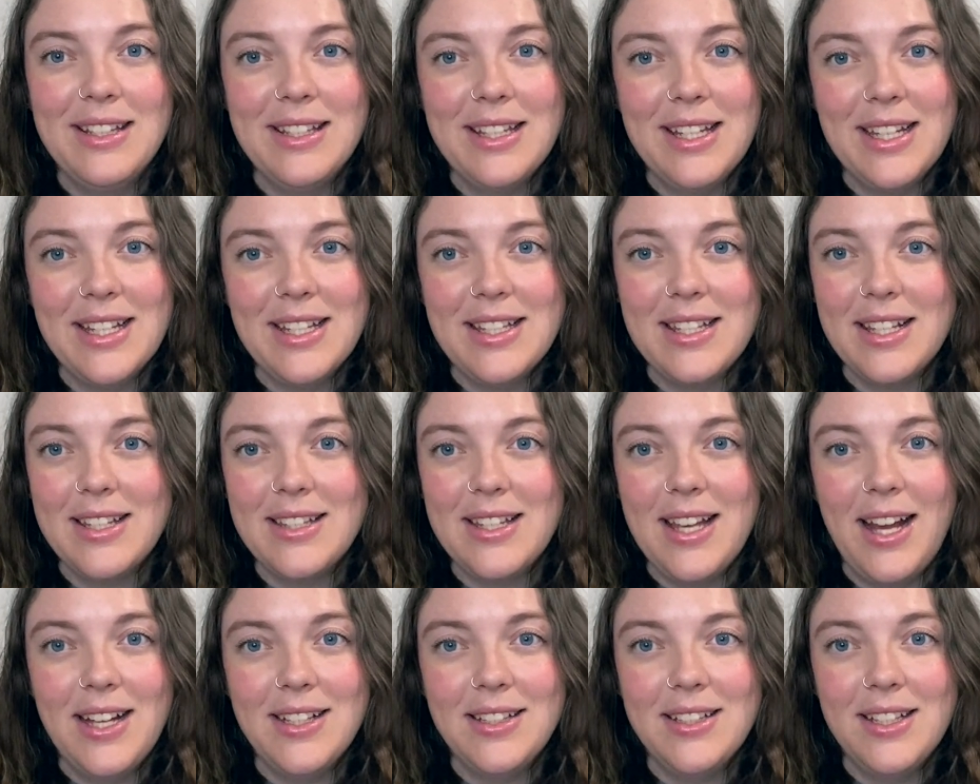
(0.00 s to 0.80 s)
this
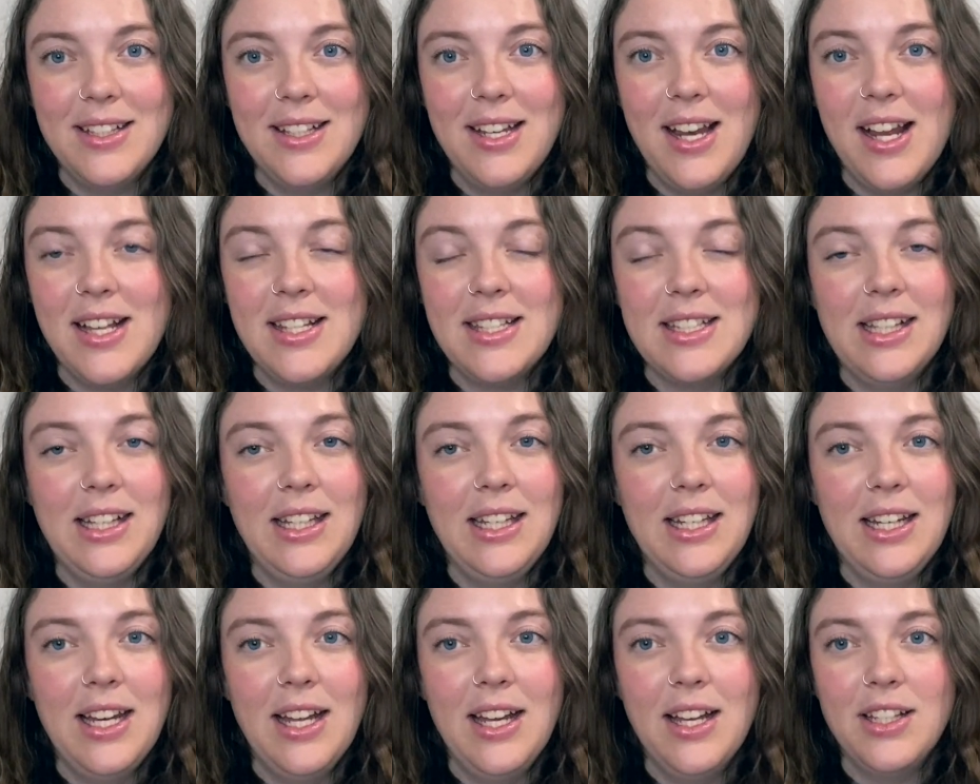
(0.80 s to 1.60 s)
assassin,
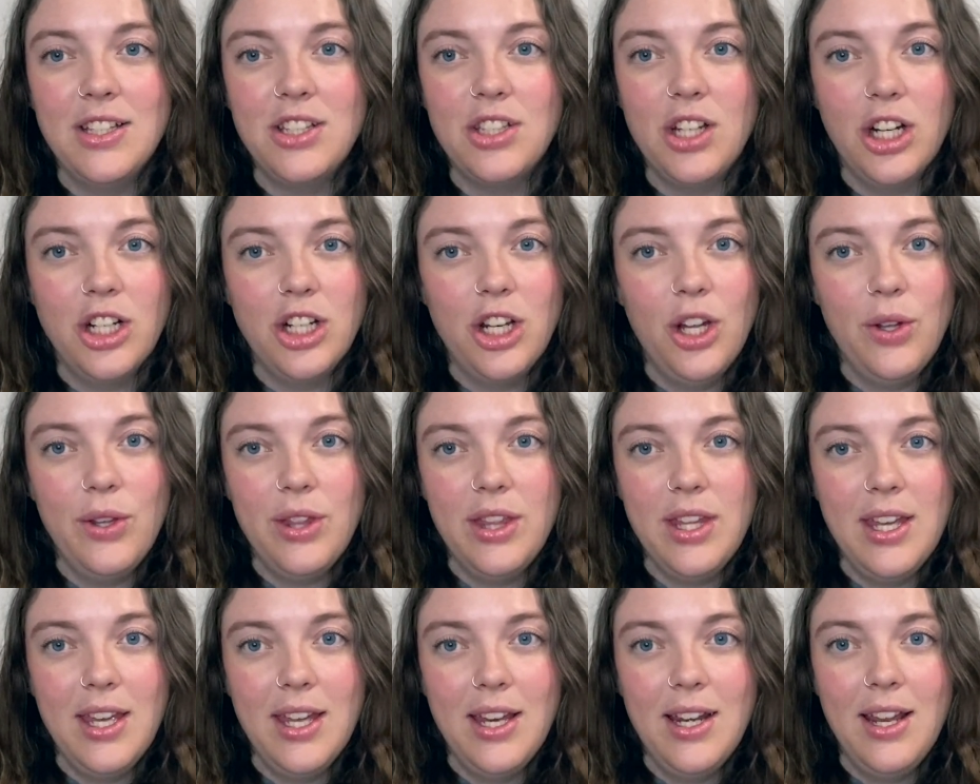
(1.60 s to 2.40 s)
Selena
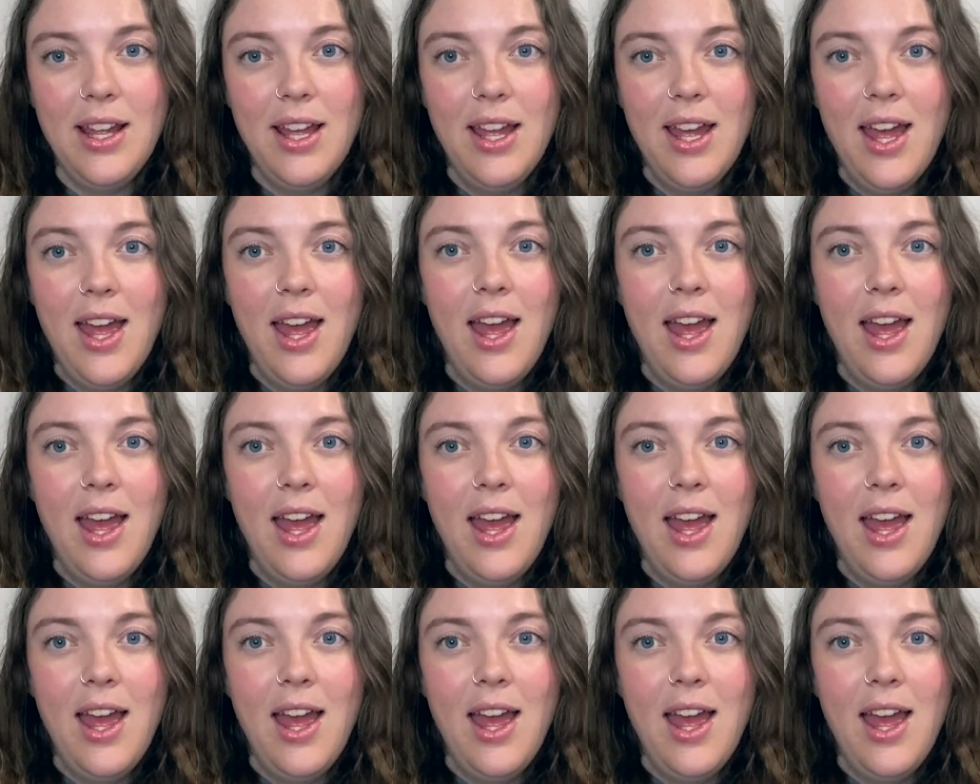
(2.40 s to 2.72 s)
Sardothian,